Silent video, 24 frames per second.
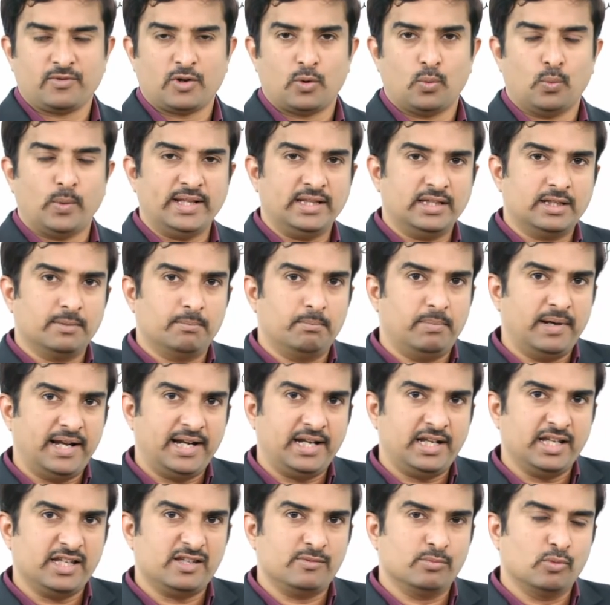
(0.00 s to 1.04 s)
when the
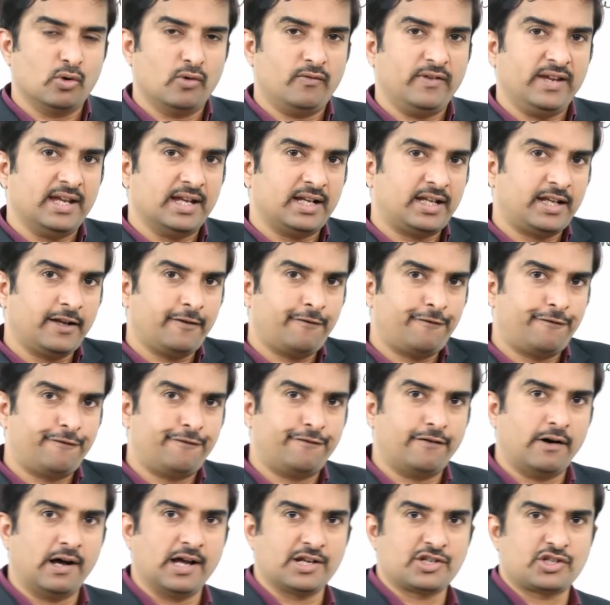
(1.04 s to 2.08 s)
blood is moving at a
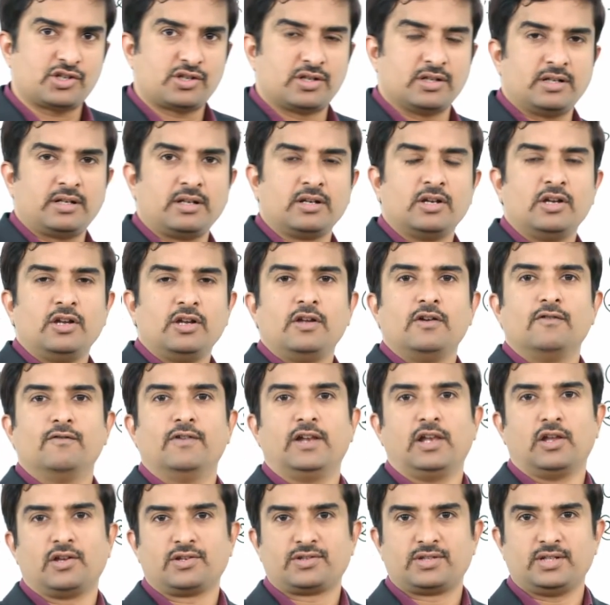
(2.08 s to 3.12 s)
faster
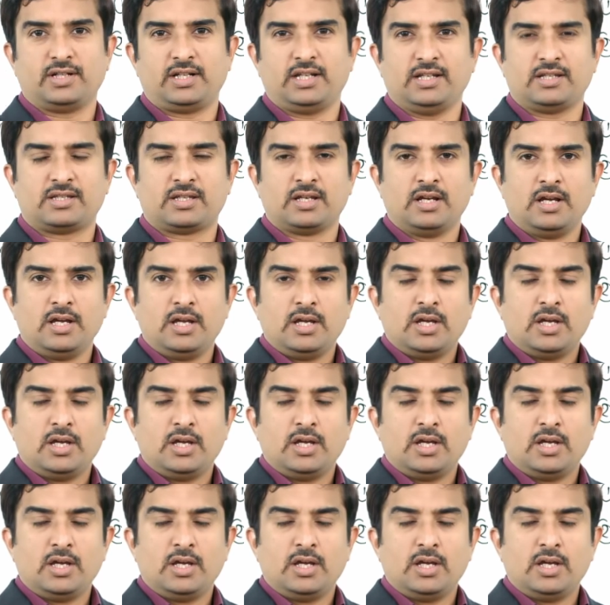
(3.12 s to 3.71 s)
velocities.